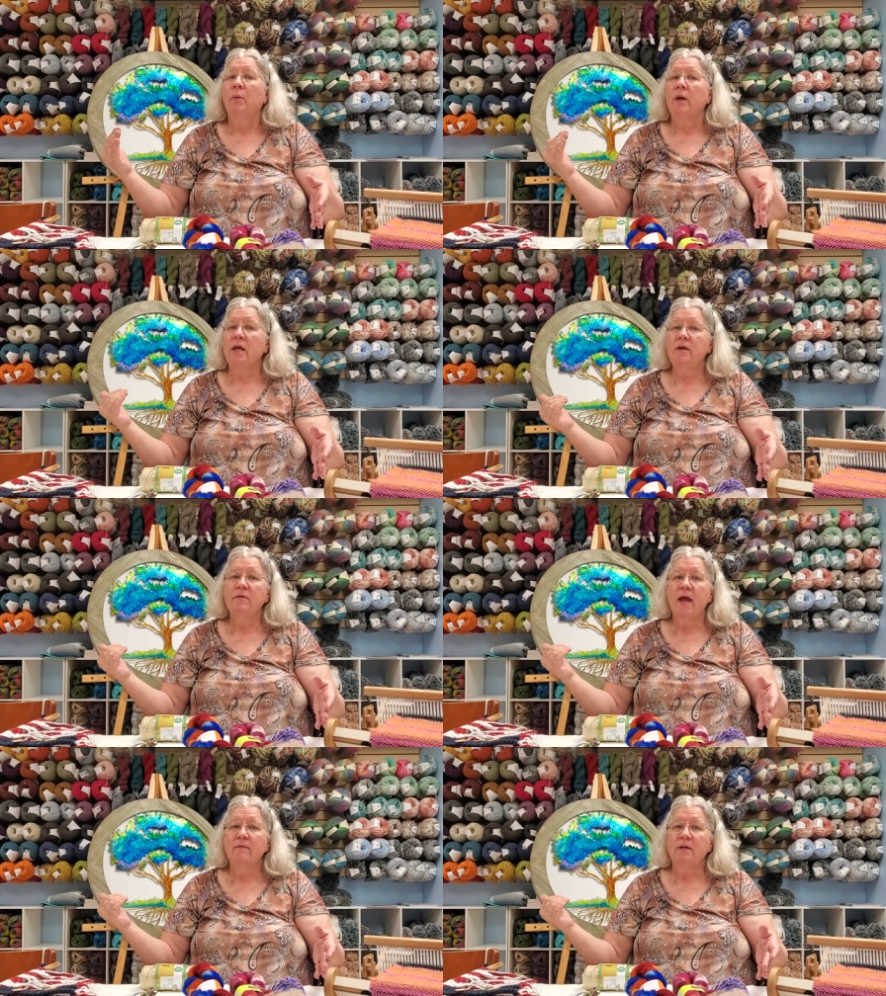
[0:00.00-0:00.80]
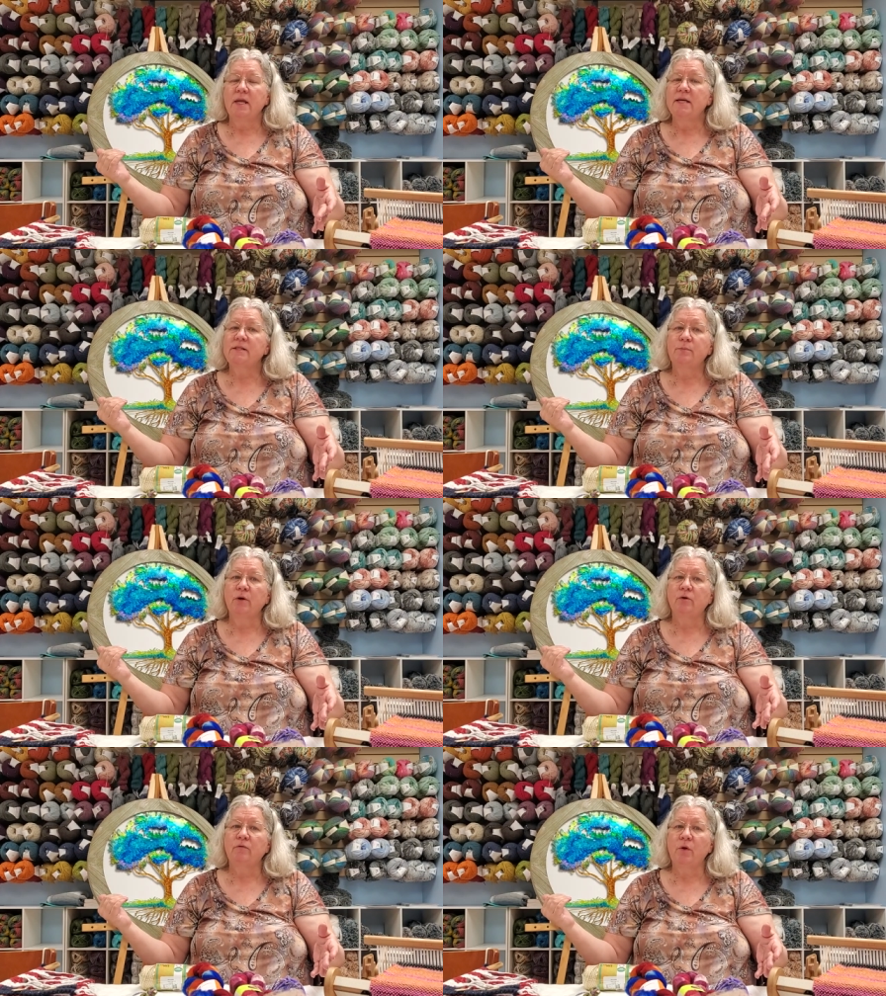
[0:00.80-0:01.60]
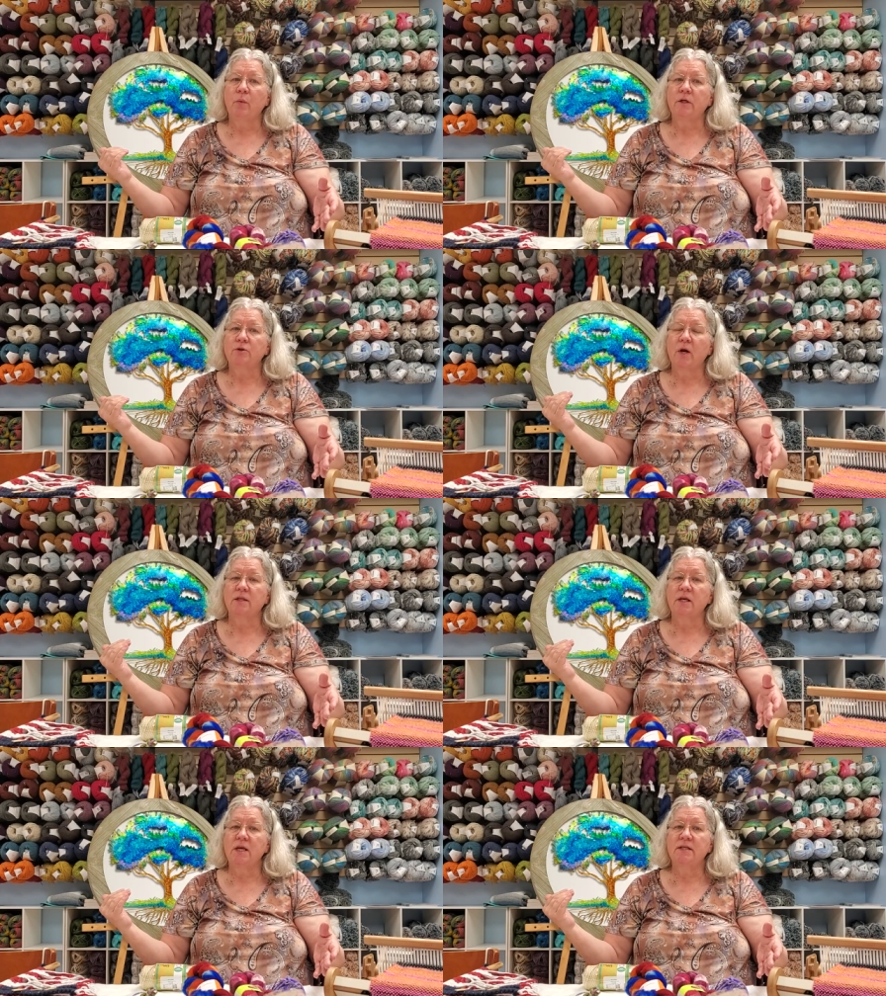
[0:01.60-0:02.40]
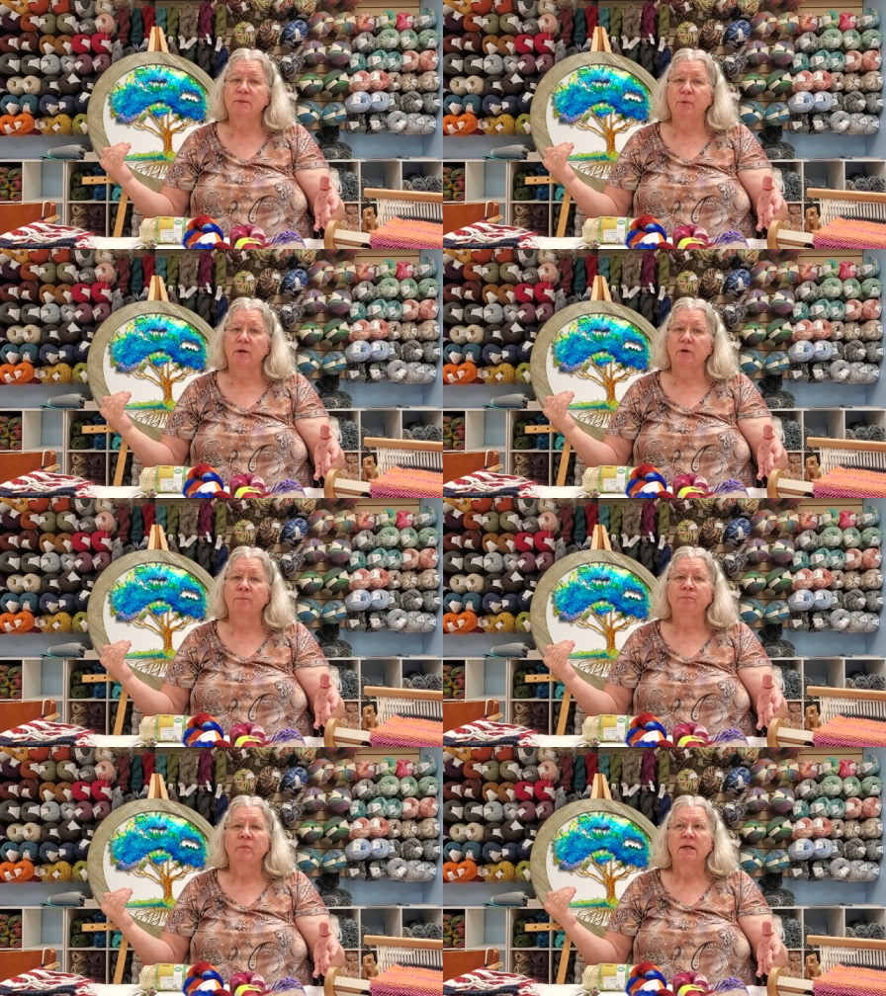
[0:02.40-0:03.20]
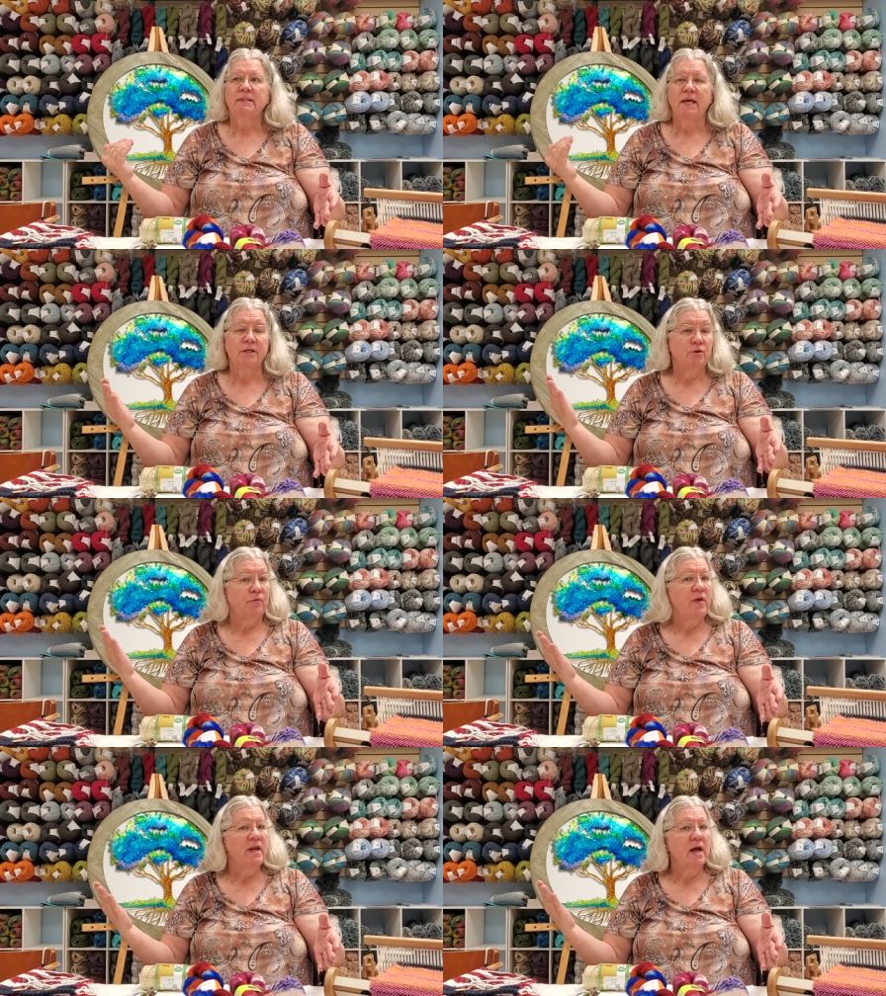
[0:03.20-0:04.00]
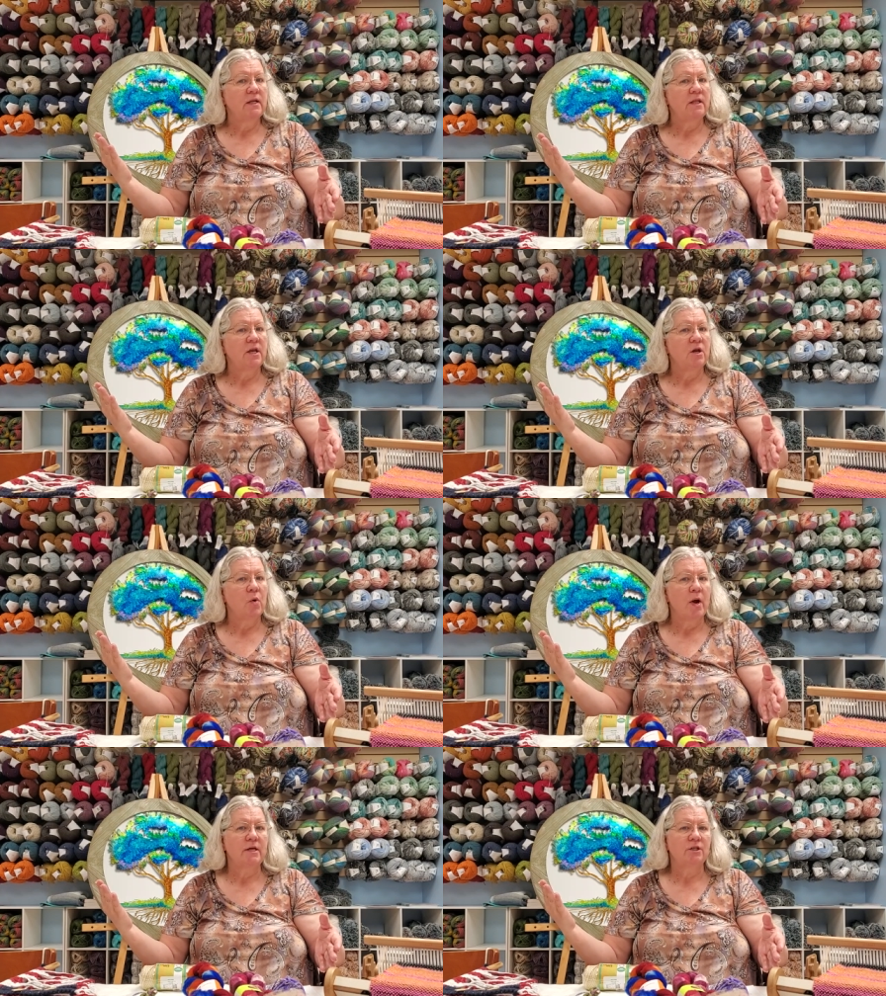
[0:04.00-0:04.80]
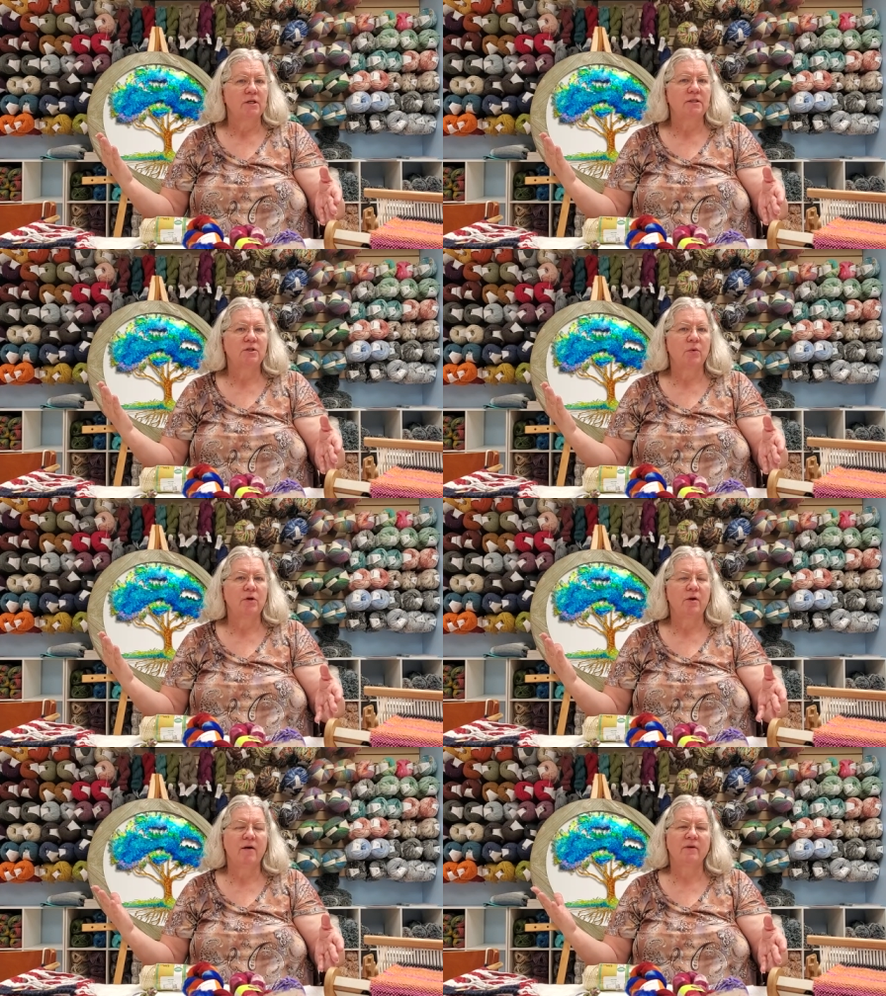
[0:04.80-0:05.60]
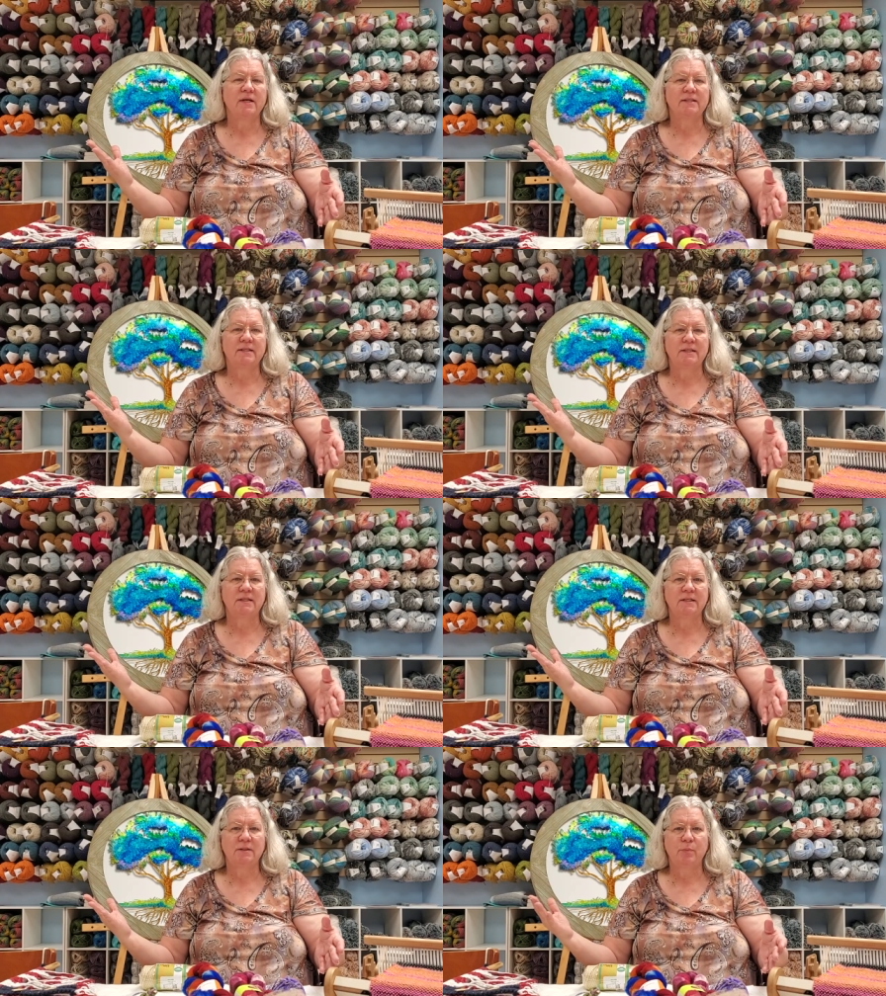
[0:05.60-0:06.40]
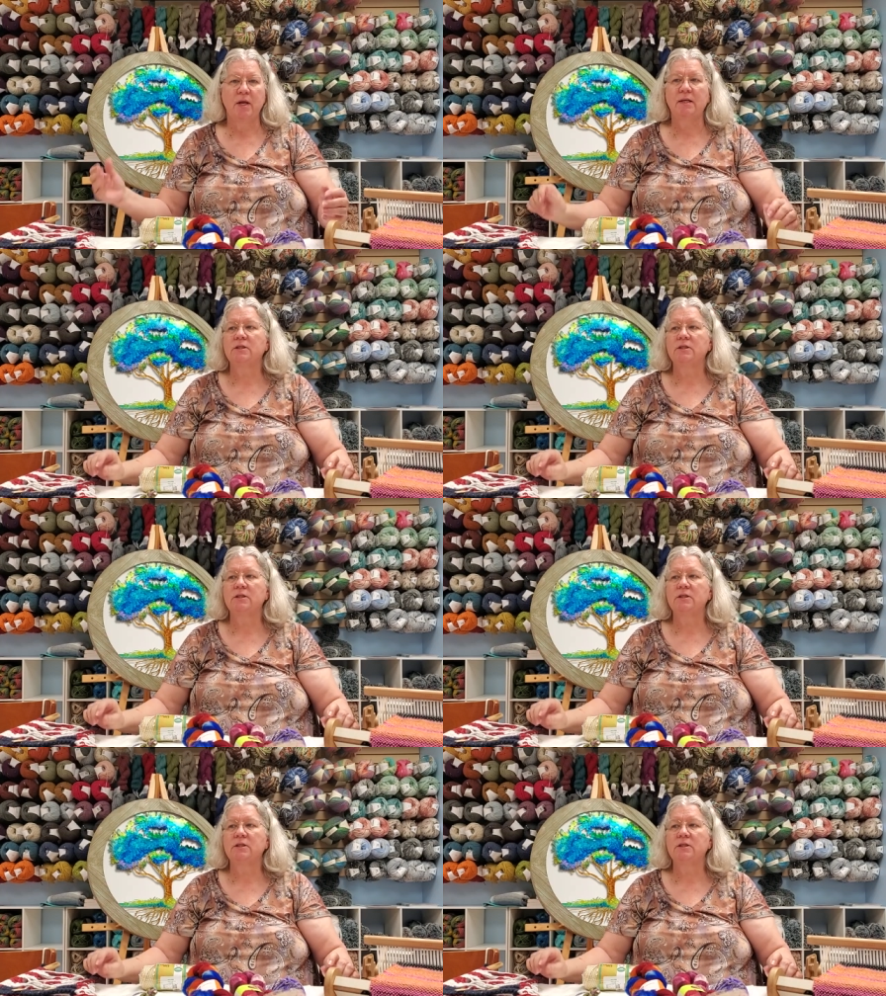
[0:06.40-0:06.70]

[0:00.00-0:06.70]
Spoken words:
We even have an e-spinner if you want to try the e-spinner. Takes your feet out of the equation so you have a consistent speed.